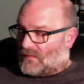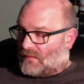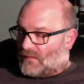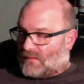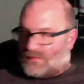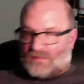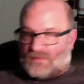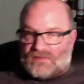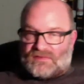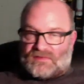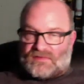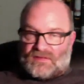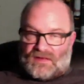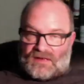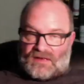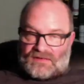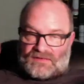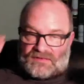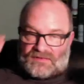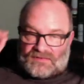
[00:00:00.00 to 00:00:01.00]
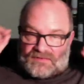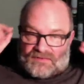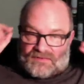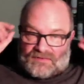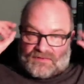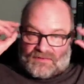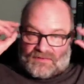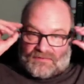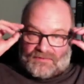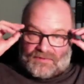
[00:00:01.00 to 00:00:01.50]
These glasses are
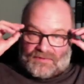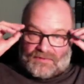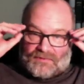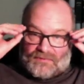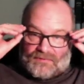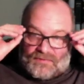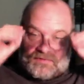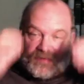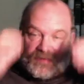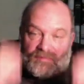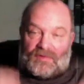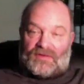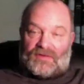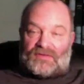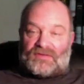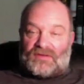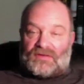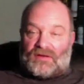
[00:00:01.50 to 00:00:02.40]
not really worth much.